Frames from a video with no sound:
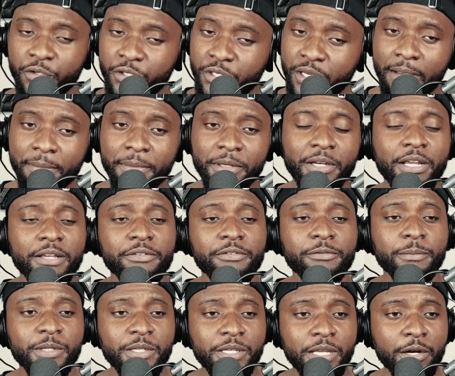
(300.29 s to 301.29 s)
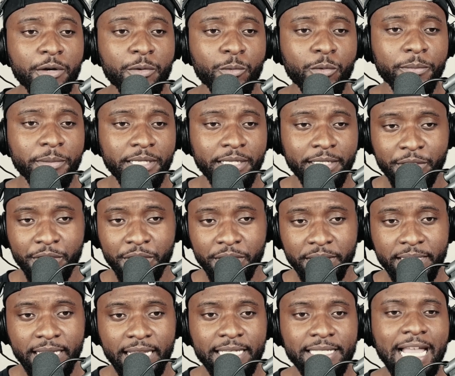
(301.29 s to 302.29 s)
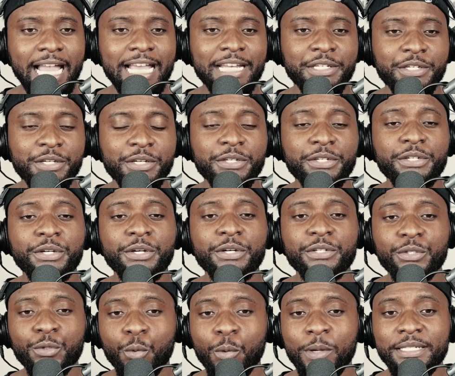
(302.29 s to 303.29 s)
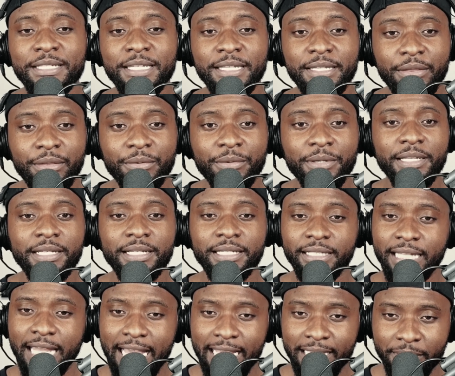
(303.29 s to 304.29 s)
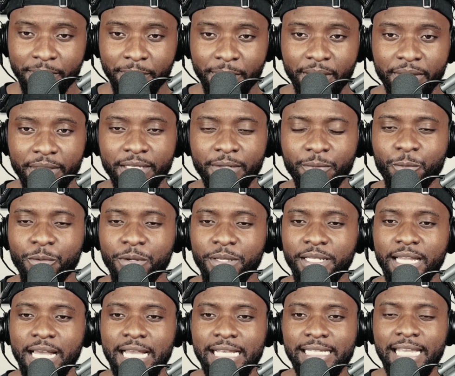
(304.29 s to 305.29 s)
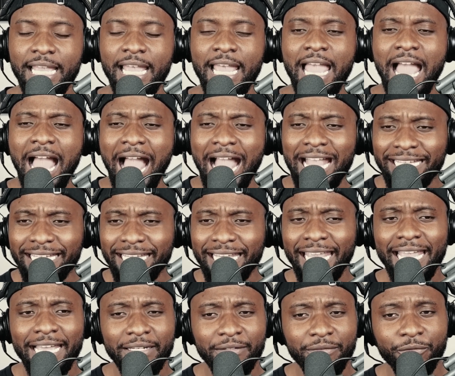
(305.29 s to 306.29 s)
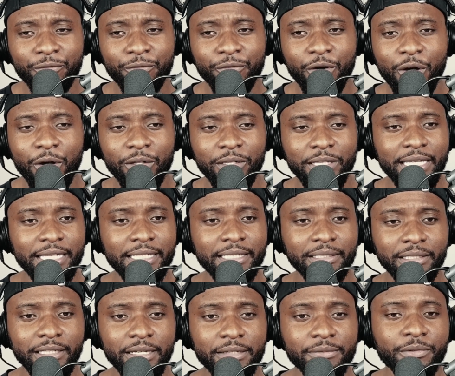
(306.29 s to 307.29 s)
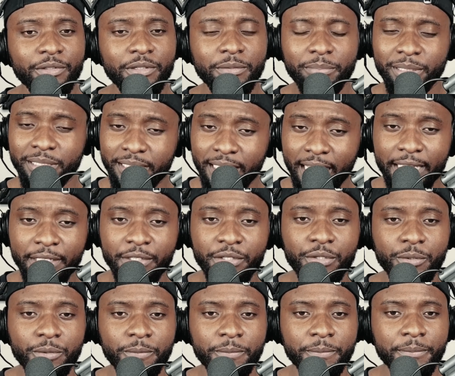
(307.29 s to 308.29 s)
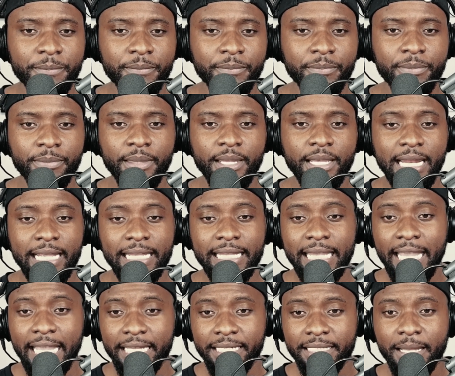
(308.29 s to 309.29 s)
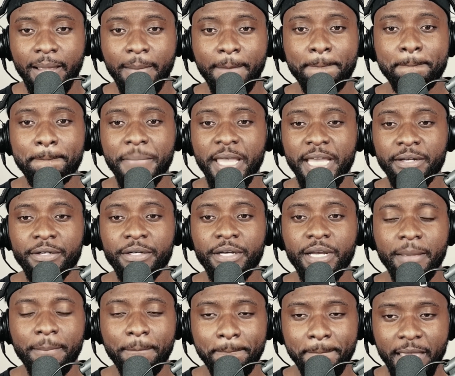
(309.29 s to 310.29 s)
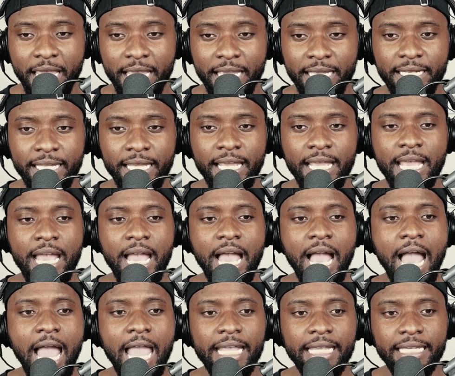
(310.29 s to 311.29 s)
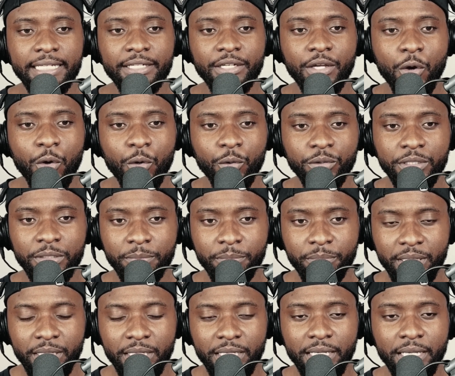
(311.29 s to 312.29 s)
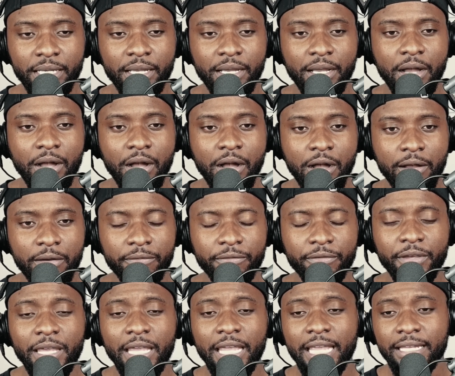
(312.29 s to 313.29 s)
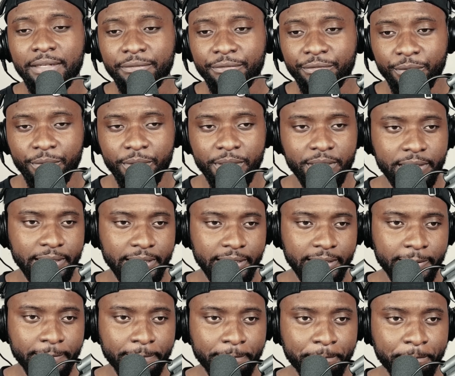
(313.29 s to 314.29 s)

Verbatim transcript: First comment comes from a younger woman, and she says, I just turned 23 last month and realized I can't fall in love with potential. And I can't better a man. I can only be of influence.